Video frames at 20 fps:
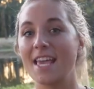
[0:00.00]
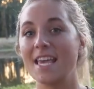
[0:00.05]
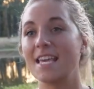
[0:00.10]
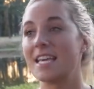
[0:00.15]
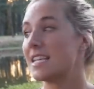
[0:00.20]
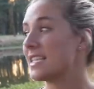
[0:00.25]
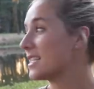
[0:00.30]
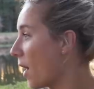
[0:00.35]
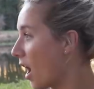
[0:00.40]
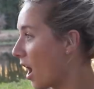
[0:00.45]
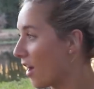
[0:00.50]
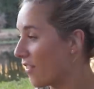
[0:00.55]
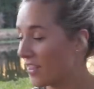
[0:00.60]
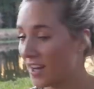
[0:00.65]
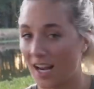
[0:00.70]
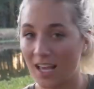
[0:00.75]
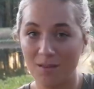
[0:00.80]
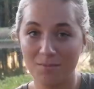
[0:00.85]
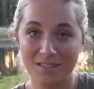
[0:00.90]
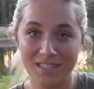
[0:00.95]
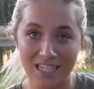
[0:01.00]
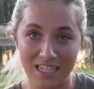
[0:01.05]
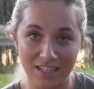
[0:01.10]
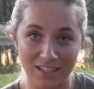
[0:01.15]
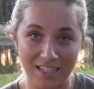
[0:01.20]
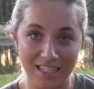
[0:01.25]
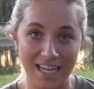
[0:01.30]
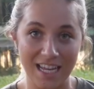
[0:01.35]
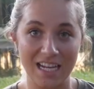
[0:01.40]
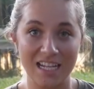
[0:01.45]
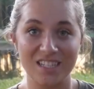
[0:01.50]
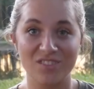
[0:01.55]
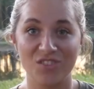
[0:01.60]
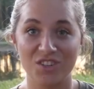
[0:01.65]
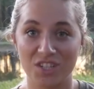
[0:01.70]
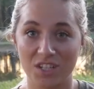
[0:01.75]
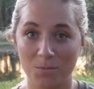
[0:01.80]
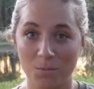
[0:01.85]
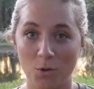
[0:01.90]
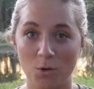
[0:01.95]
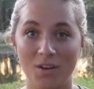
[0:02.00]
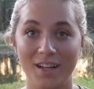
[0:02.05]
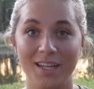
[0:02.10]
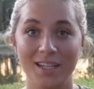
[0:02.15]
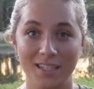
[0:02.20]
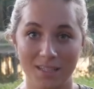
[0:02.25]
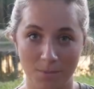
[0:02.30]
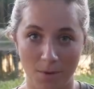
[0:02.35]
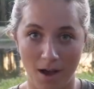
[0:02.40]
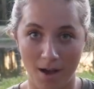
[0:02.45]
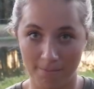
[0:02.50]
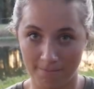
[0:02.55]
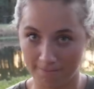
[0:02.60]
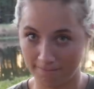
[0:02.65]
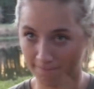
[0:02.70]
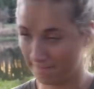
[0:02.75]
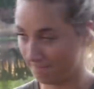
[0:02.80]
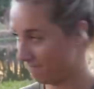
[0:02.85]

his pond that I am stealing and his fishing pole and his mom.